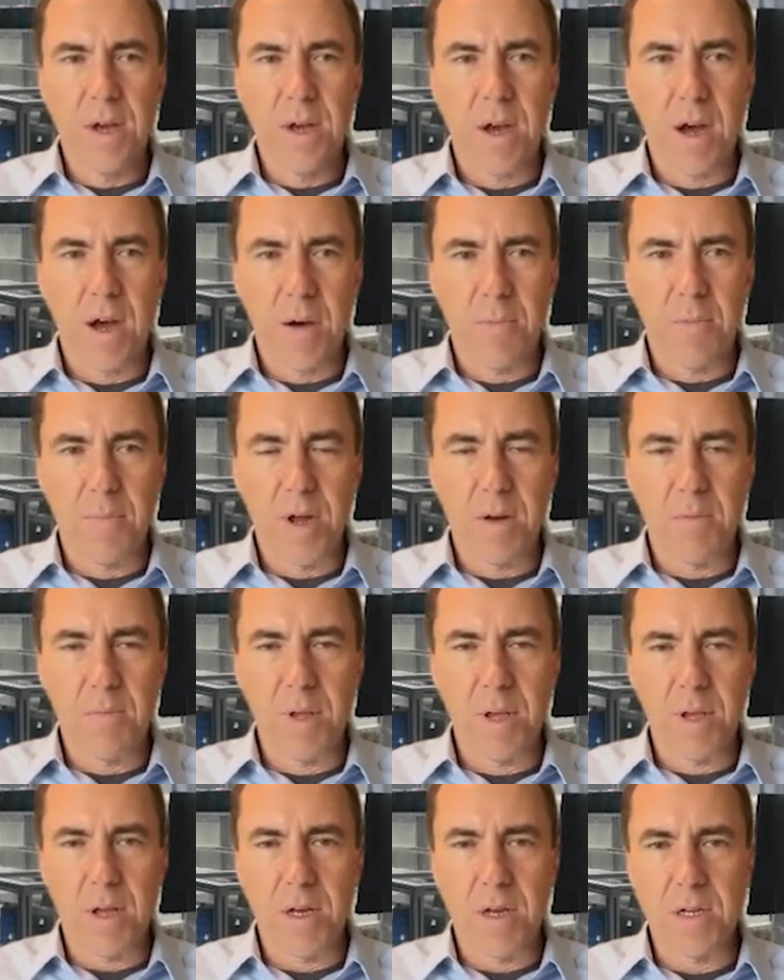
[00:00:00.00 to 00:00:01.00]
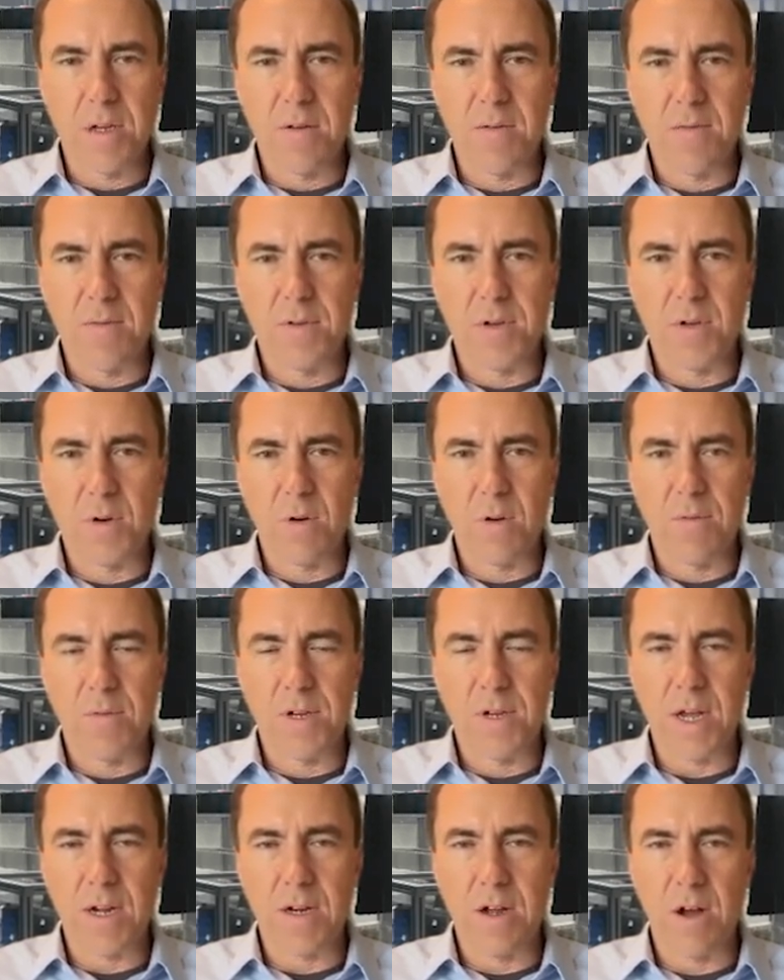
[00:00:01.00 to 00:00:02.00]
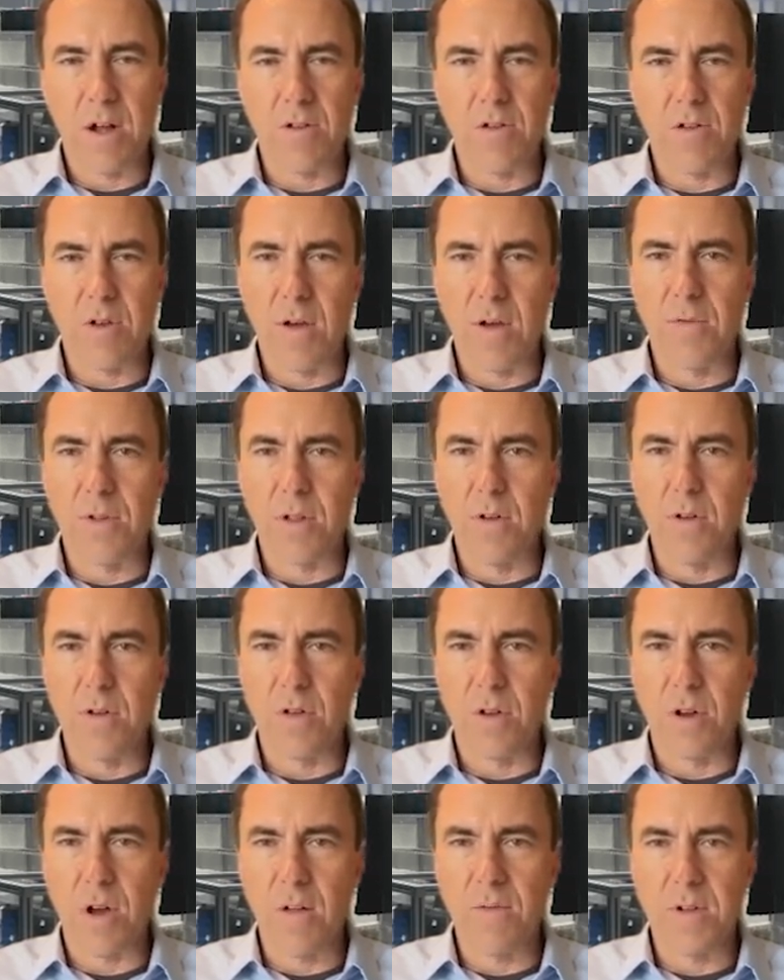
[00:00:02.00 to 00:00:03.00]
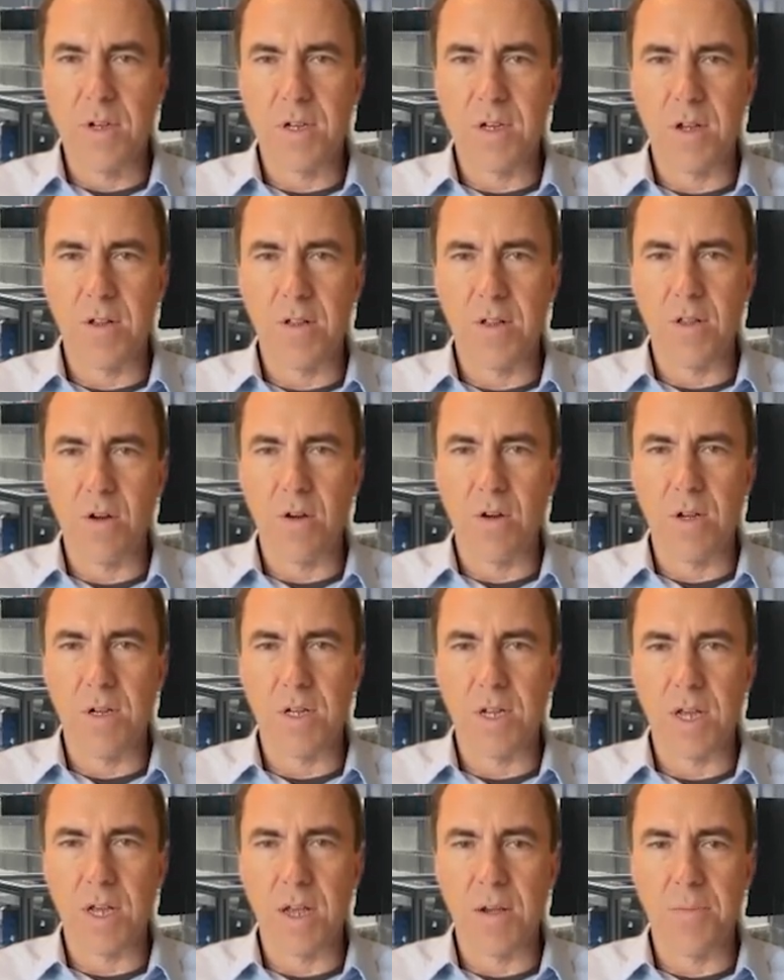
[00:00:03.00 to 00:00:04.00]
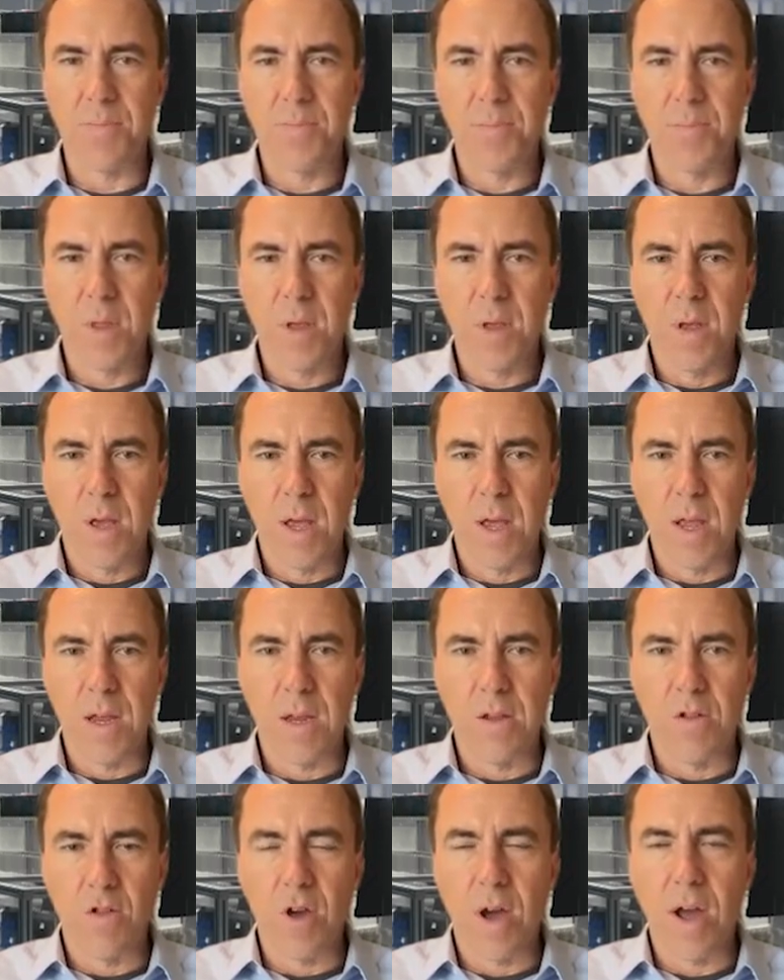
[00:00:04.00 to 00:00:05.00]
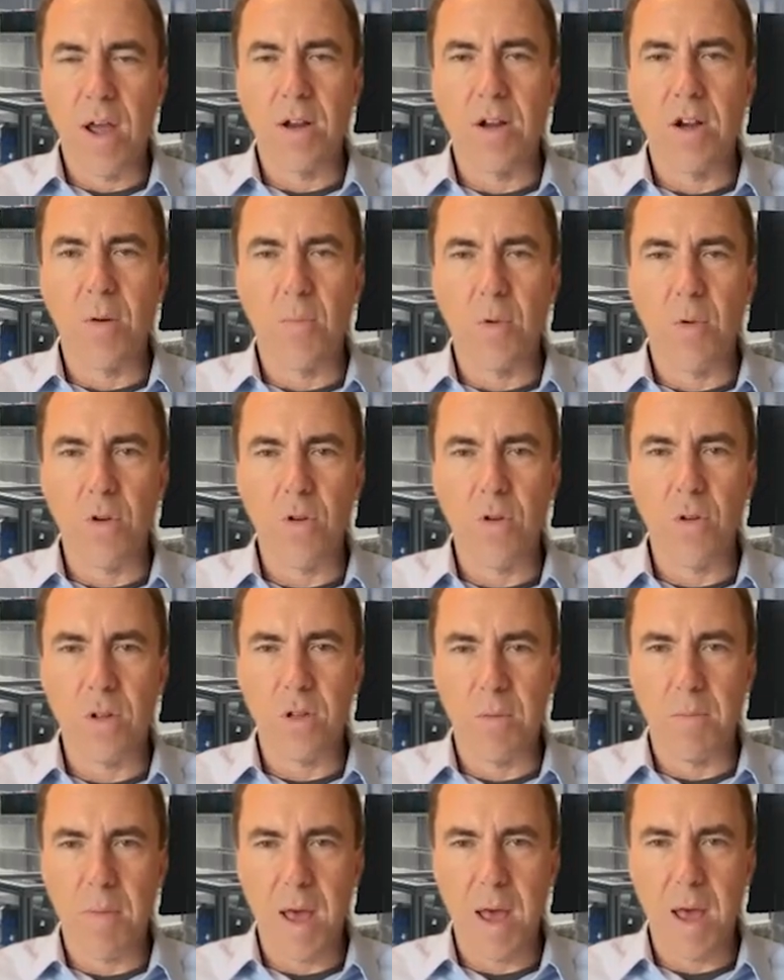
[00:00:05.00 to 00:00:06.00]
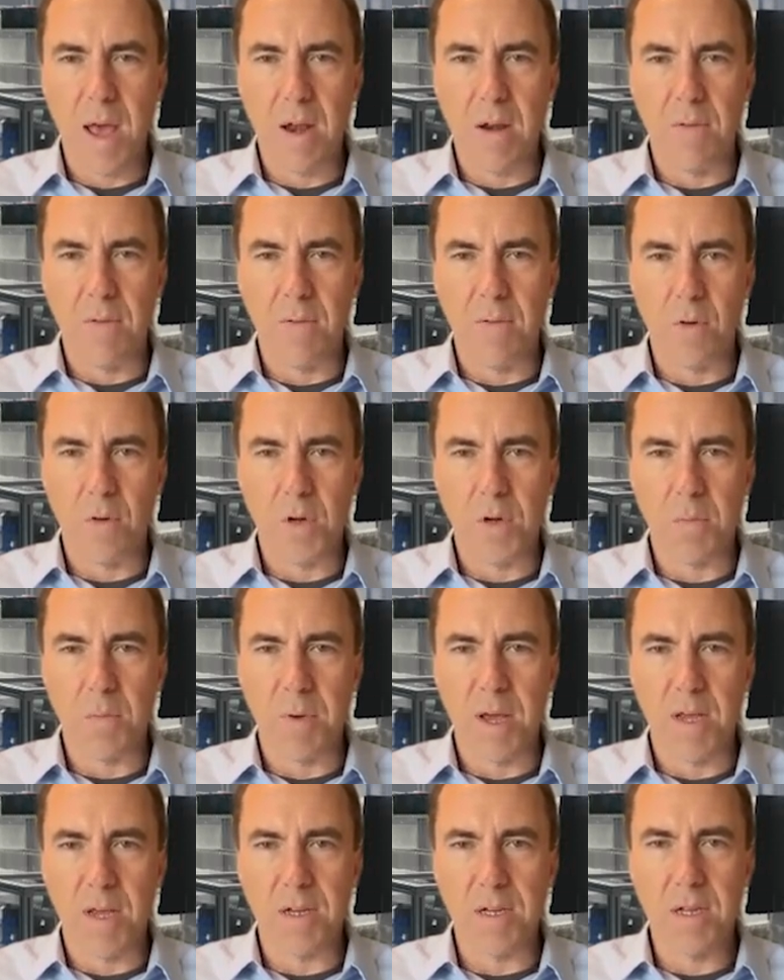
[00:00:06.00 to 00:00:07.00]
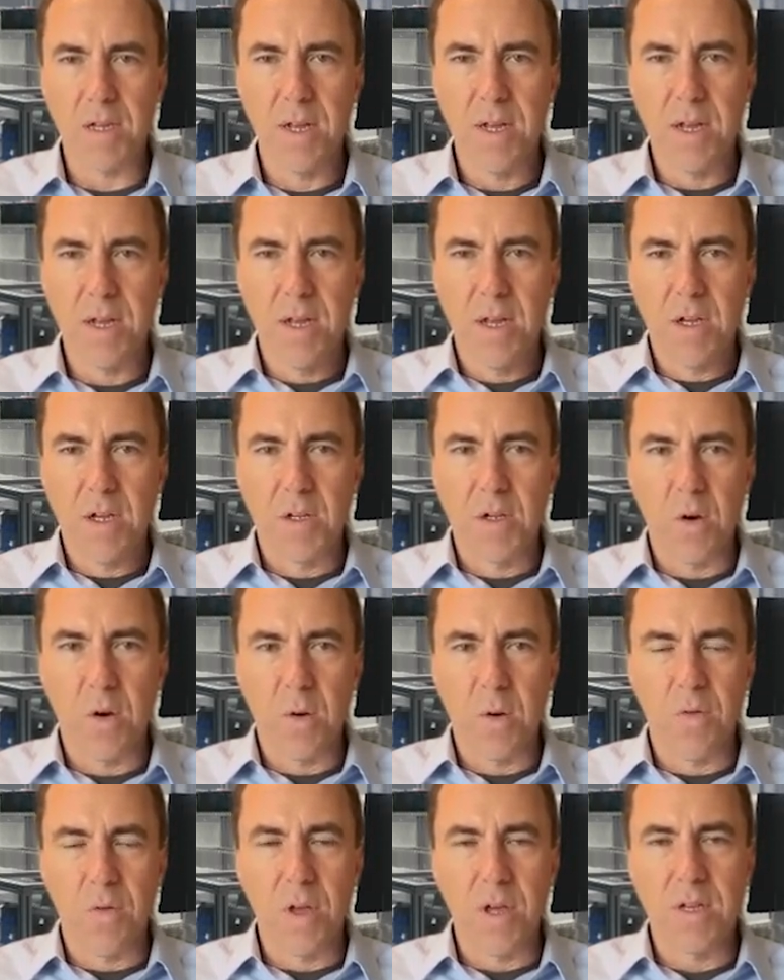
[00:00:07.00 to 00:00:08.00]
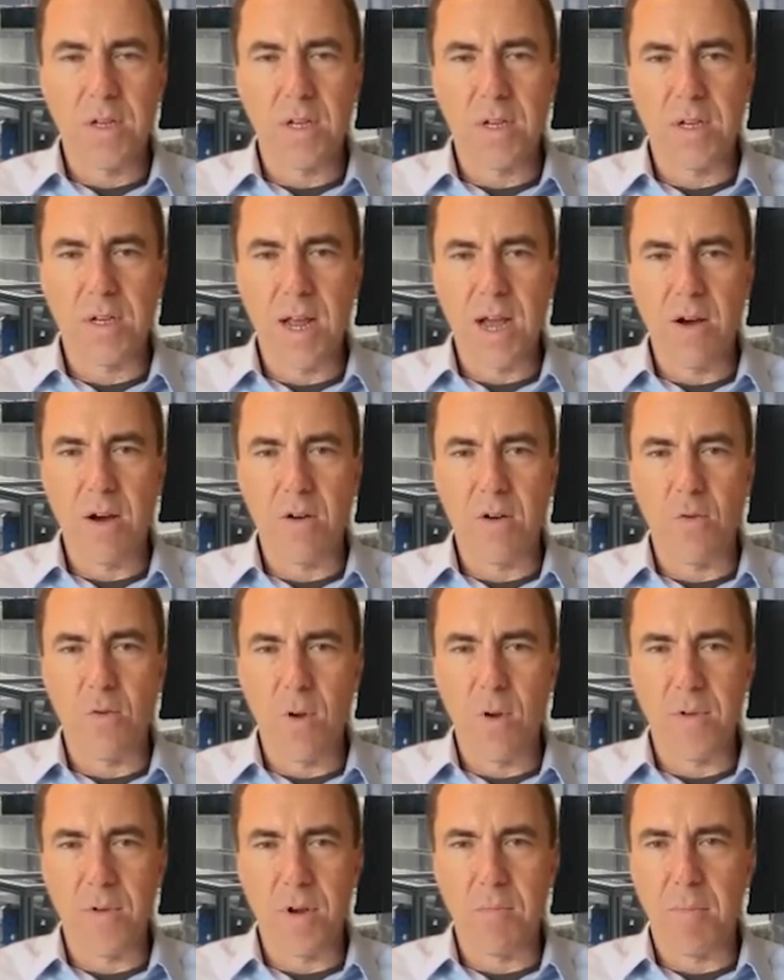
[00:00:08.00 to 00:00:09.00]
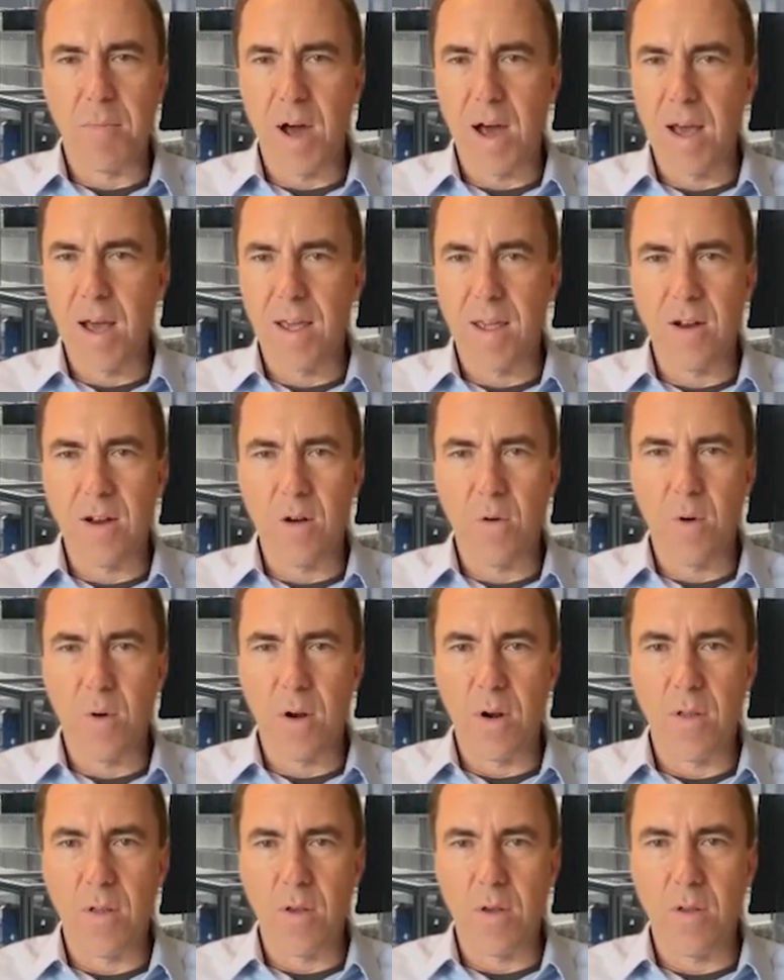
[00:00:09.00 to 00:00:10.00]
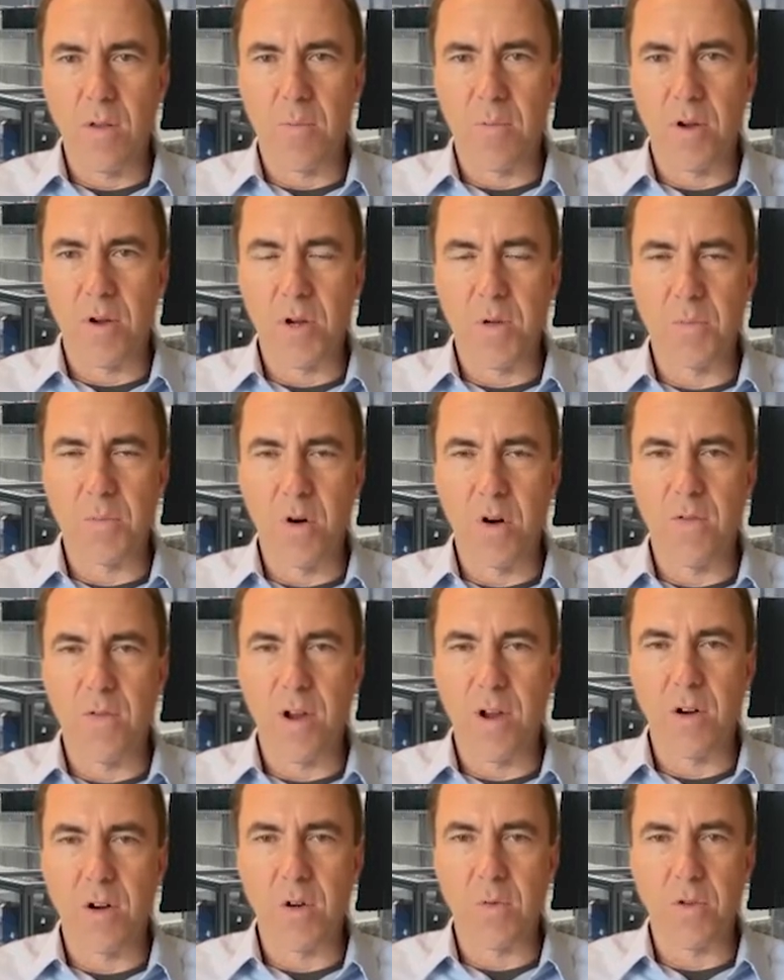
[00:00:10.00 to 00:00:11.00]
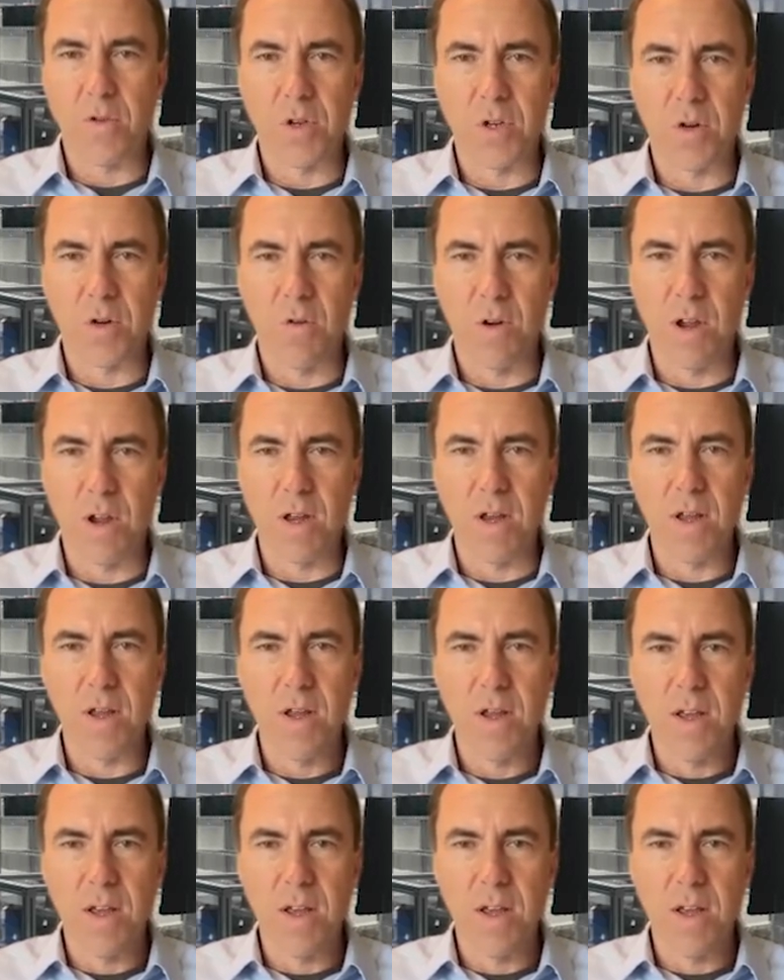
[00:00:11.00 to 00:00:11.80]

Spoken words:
But because of sort of technology evolution, all of a sudden there is a giant commercial demand for space. So this is now driven by, one of the purest motivators, which is greed.